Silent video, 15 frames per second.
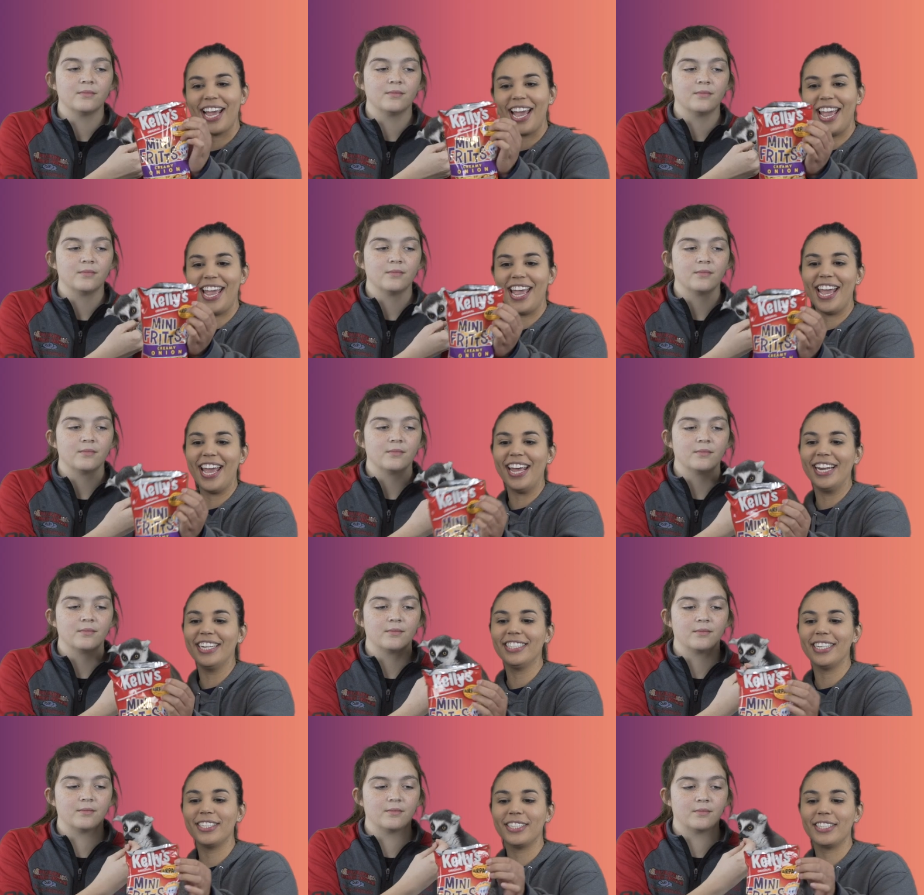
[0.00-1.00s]
Speaker 1: And it
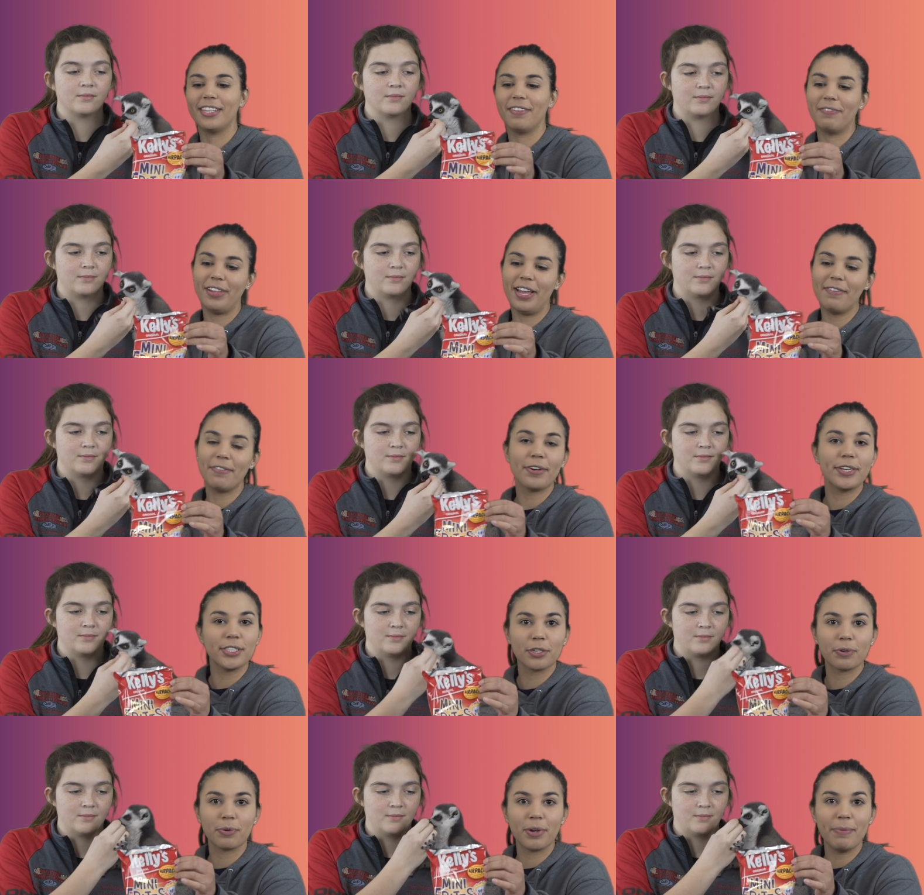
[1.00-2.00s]
says it's, the flavor is
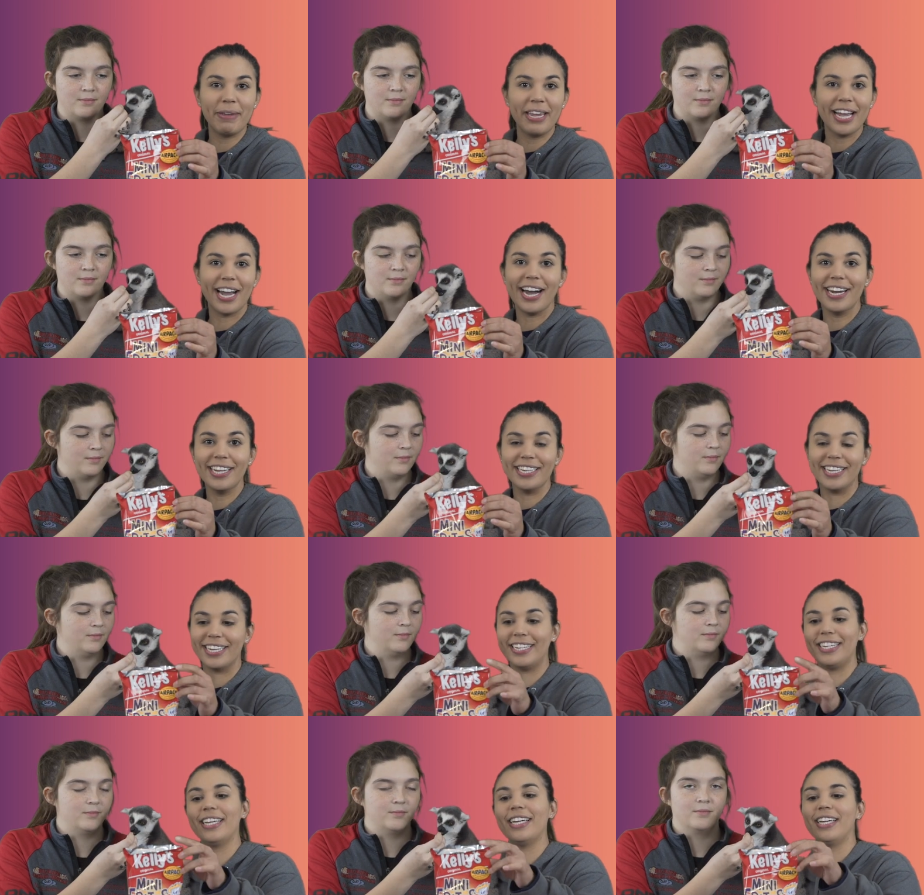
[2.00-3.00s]
creamy
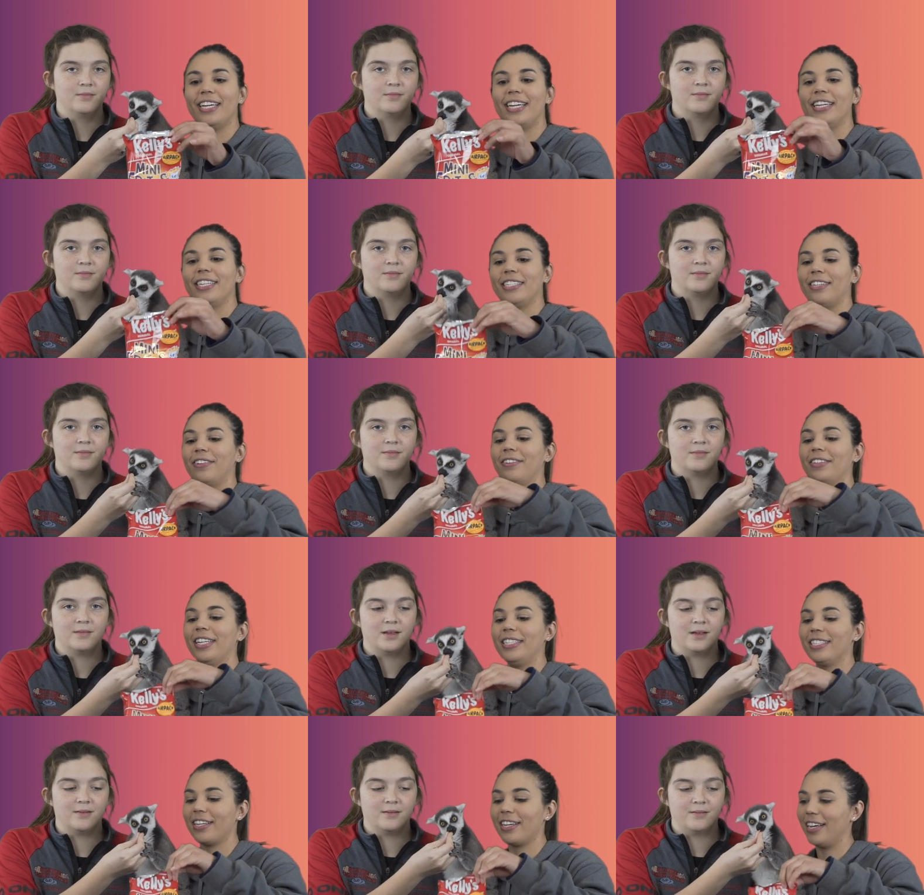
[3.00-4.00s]
onion. So
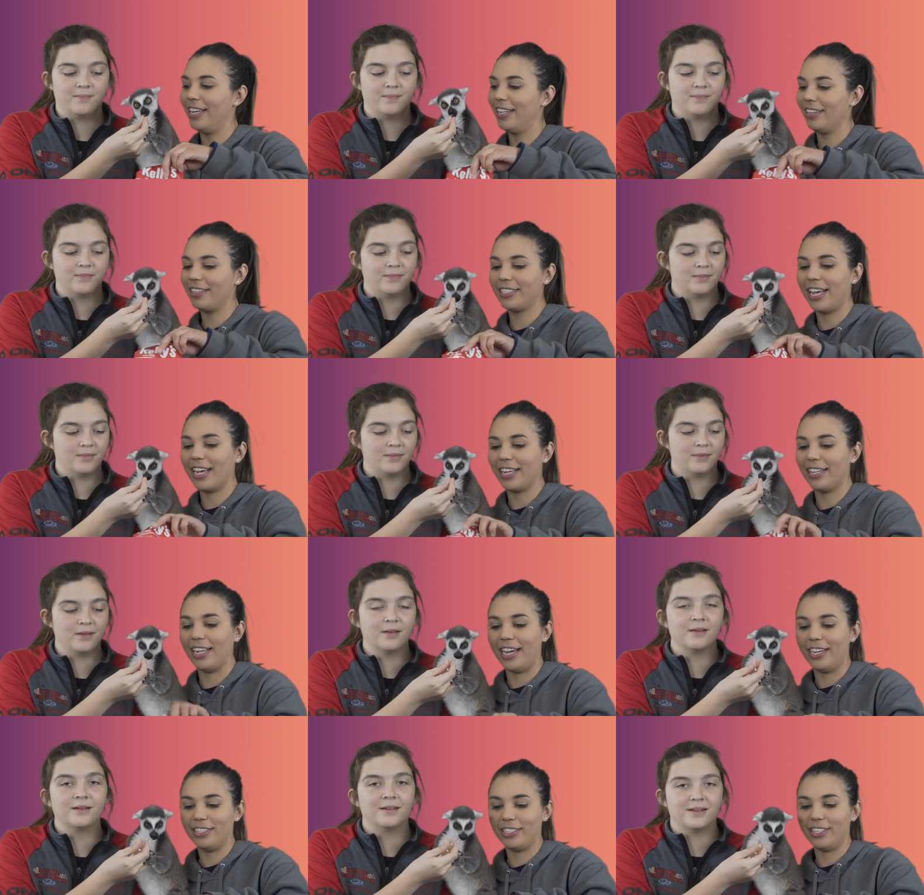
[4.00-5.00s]
let's. It looks like
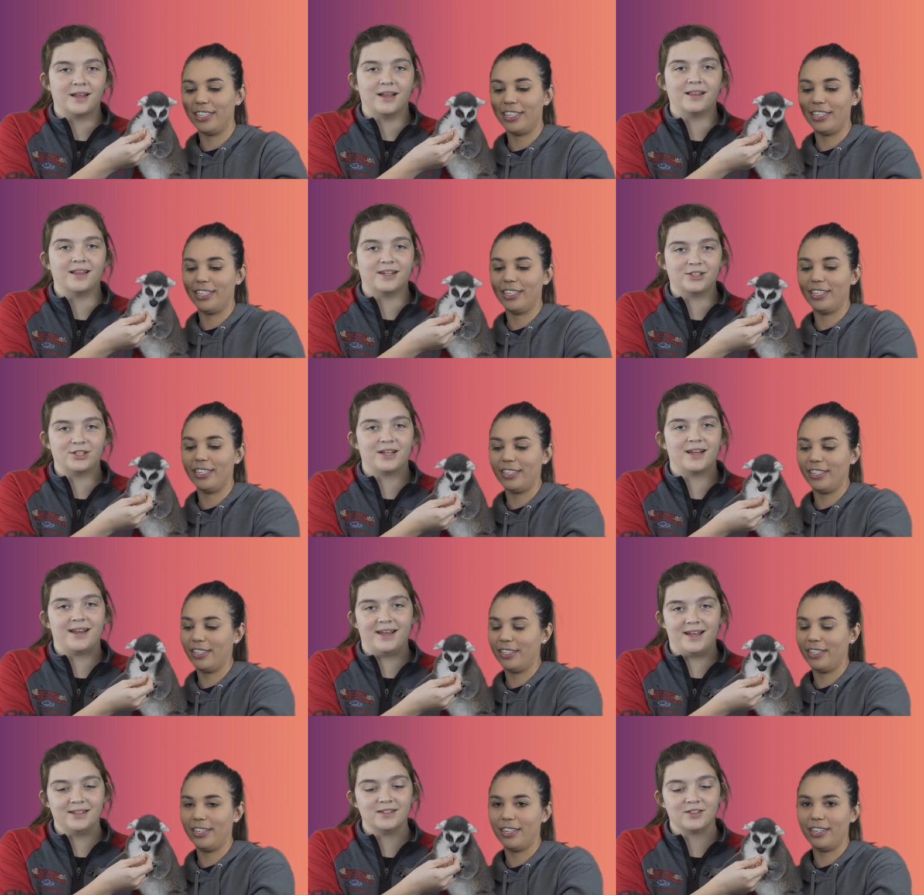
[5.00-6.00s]
Elijah.
Speaker 2: Elijah got a head